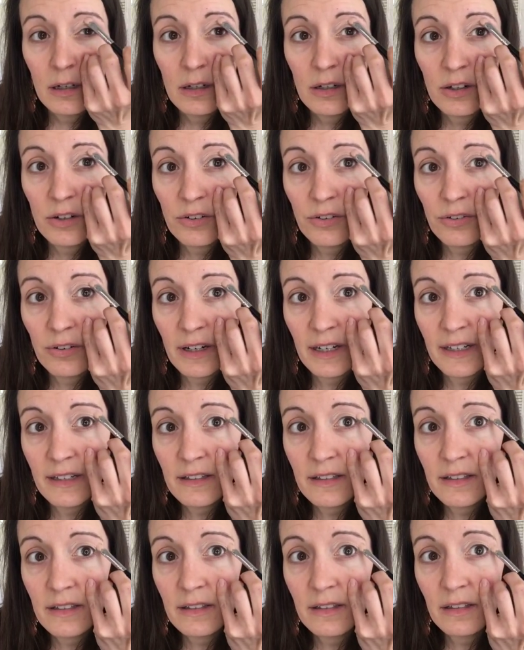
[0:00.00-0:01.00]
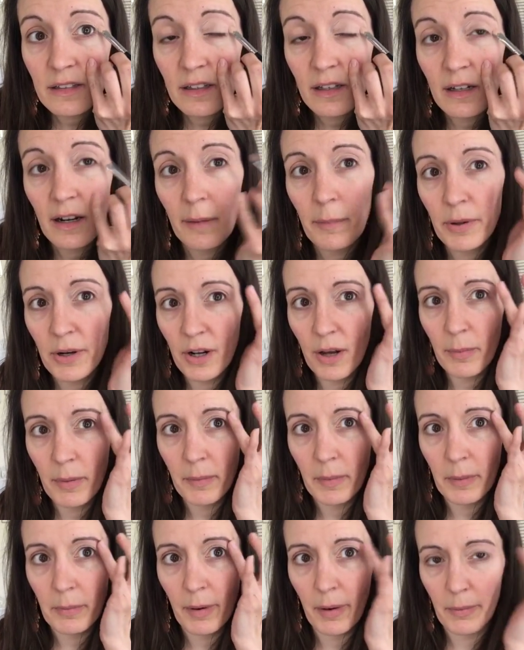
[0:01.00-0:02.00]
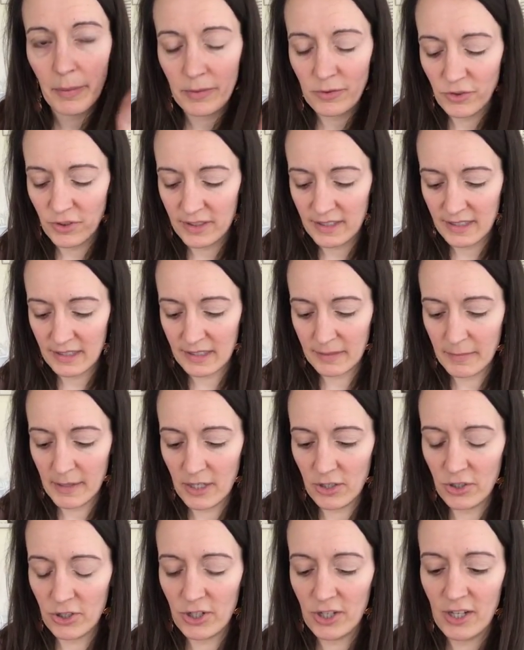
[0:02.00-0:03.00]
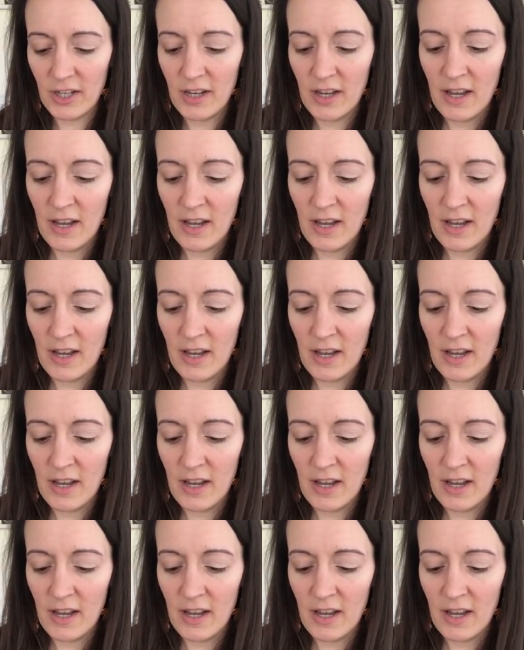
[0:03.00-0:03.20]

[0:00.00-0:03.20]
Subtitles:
crease. And I put it up on my brow bone just a smidge.